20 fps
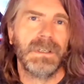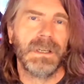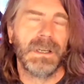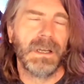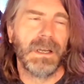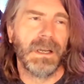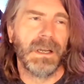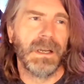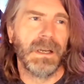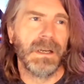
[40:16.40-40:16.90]

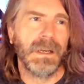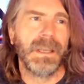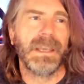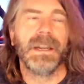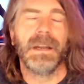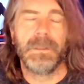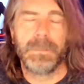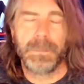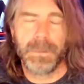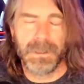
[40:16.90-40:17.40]
And
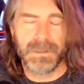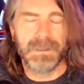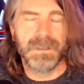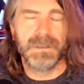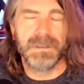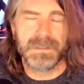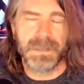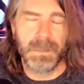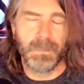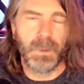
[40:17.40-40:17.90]
I think the
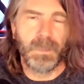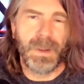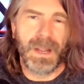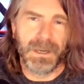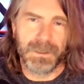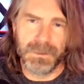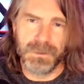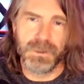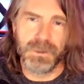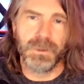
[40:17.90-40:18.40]
December Back
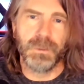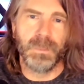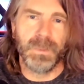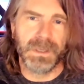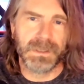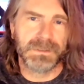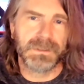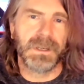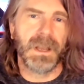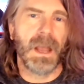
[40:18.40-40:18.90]
to June
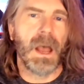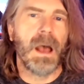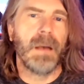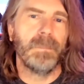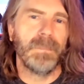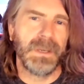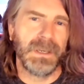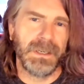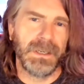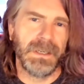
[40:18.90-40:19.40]
mix got
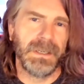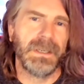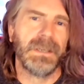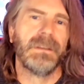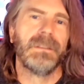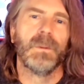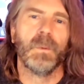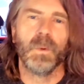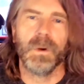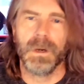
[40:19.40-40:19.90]
me
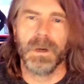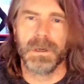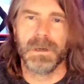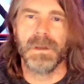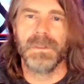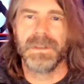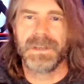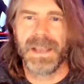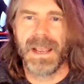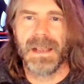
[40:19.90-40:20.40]
the work
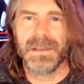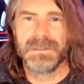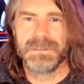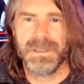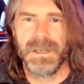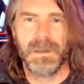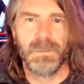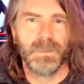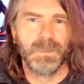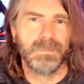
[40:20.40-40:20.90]
on the cast
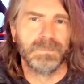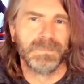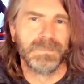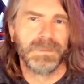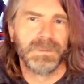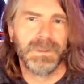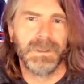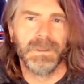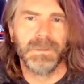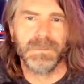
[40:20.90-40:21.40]
album.
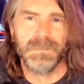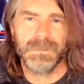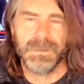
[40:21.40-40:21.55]
So,